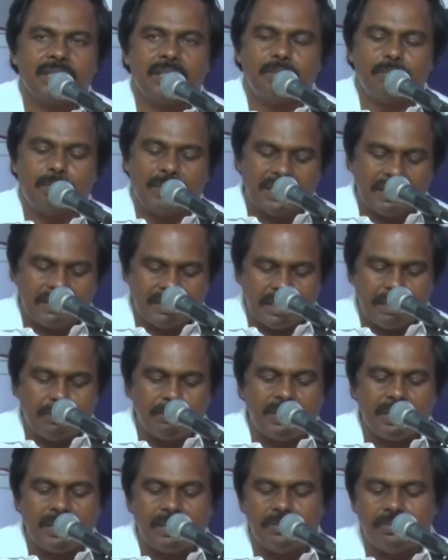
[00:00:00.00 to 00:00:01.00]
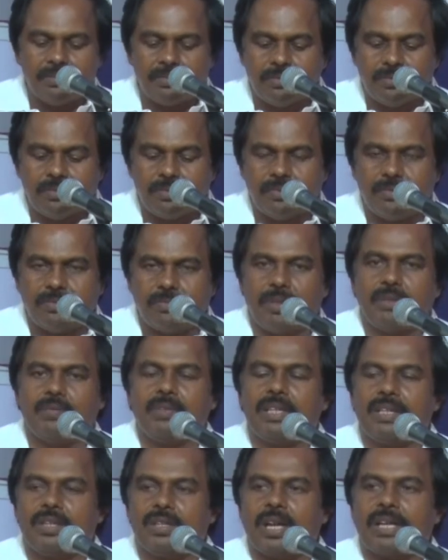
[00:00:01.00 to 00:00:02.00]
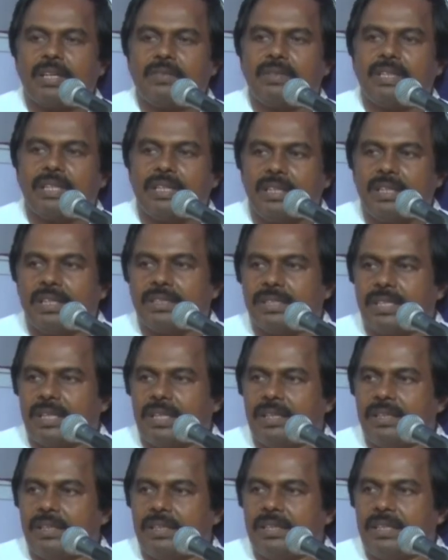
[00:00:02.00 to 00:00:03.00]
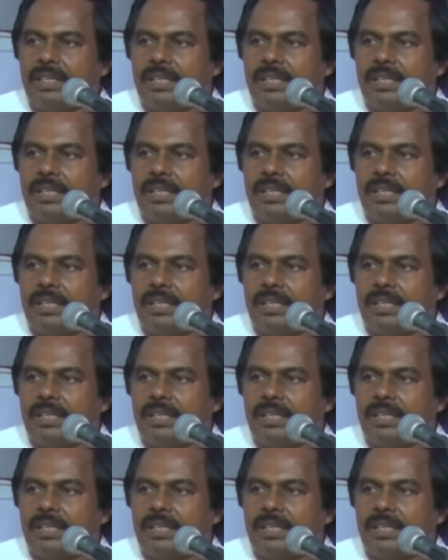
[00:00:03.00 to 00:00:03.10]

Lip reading: But at the same time, when we interact with the industry,